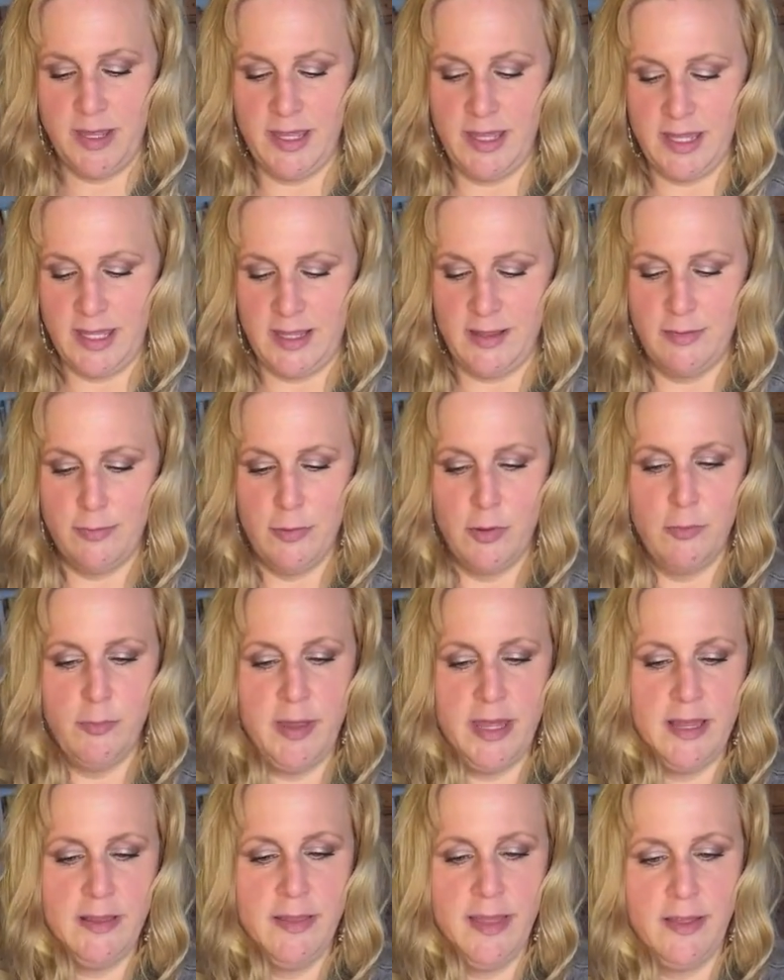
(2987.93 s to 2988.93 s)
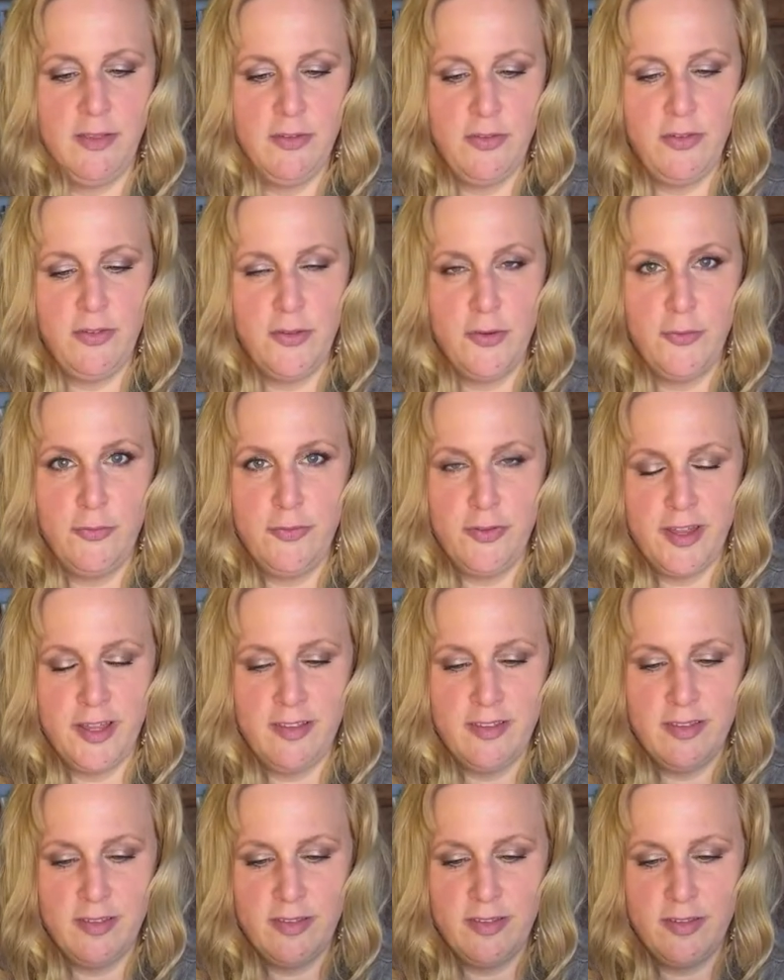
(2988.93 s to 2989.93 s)
kids will make like
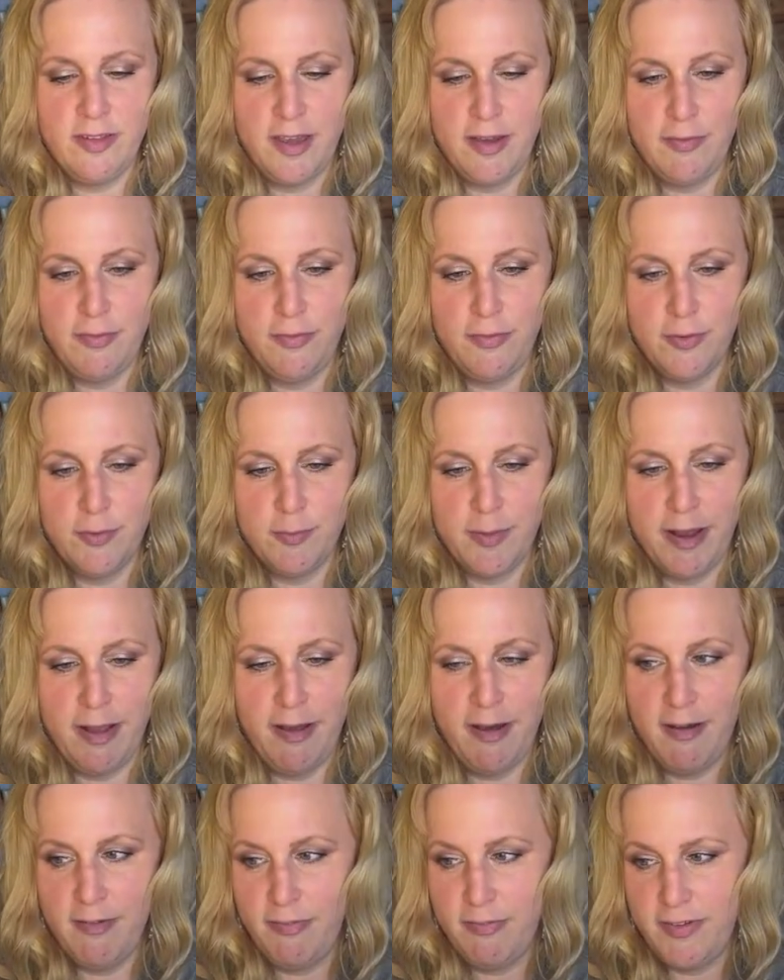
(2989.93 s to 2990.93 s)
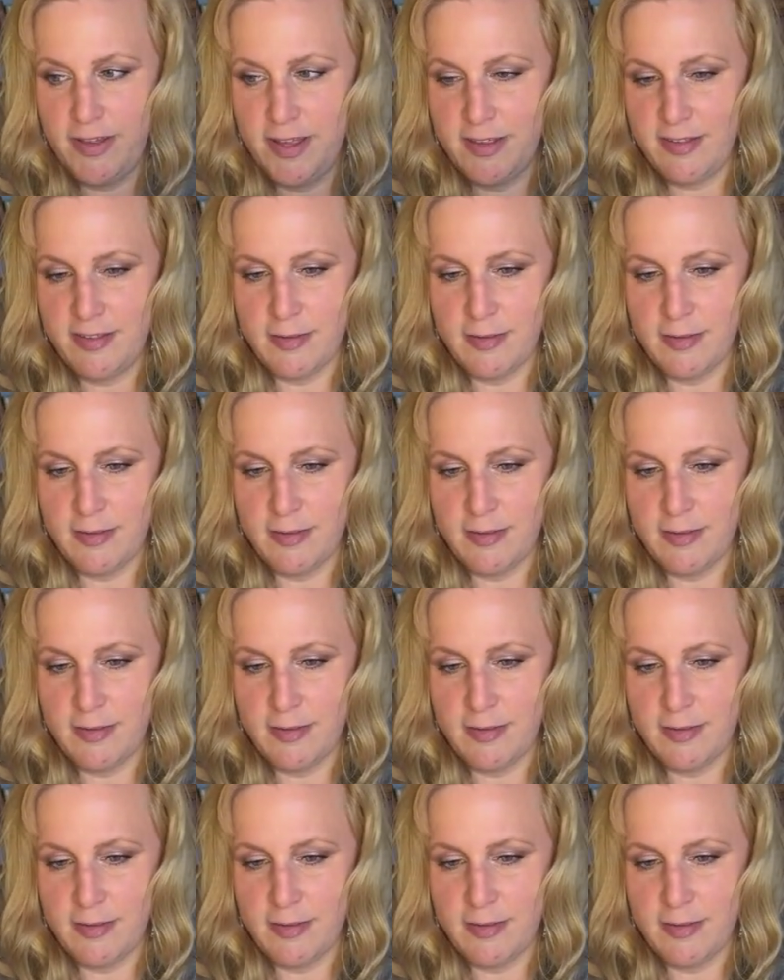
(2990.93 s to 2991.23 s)
snowflakes and stuff for my office.